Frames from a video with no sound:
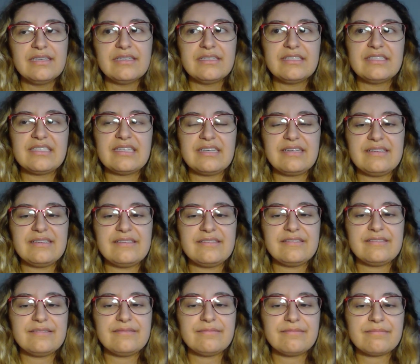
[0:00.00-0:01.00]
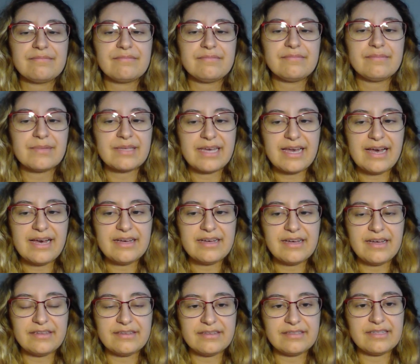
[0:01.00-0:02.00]
So yeah,
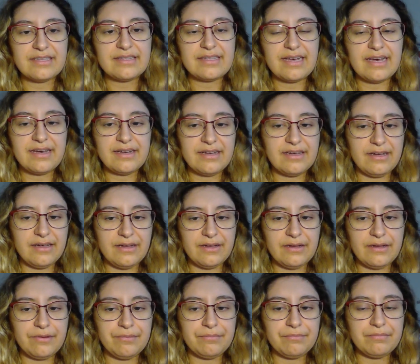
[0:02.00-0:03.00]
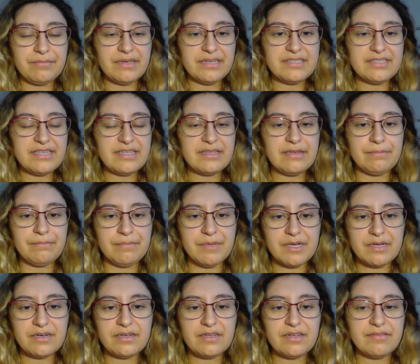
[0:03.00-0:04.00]
other than that, um, it's in the
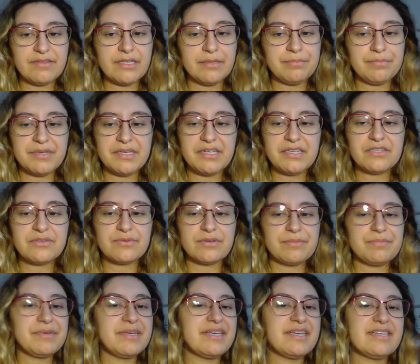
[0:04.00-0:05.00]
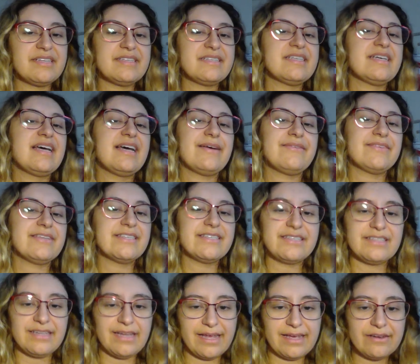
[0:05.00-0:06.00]
middle of the piece where it begins to have a
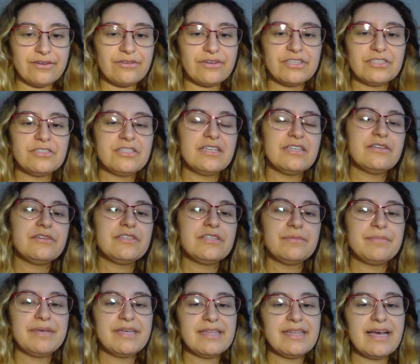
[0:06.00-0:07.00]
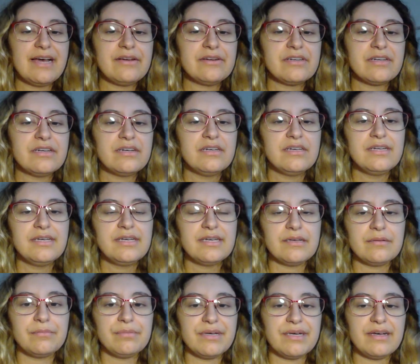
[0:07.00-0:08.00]
slight crescendo to be louder.
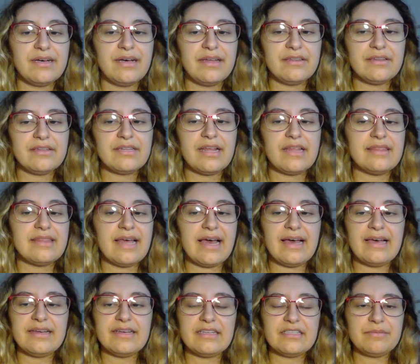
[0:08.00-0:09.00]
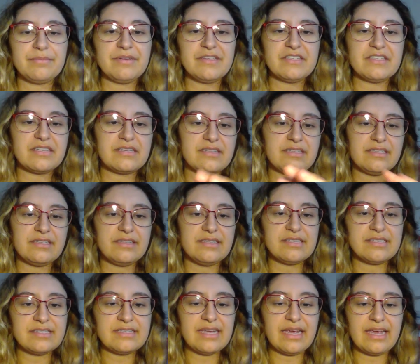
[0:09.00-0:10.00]
But other than that, it's basically the
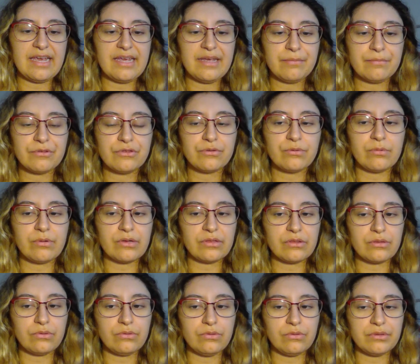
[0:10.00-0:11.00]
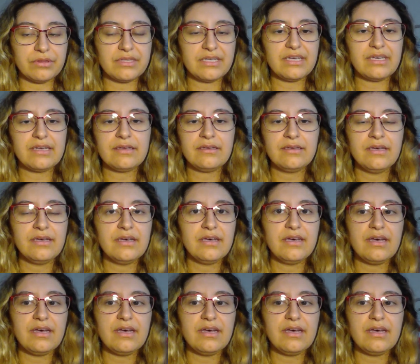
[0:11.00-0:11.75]
same throughout the whole thing.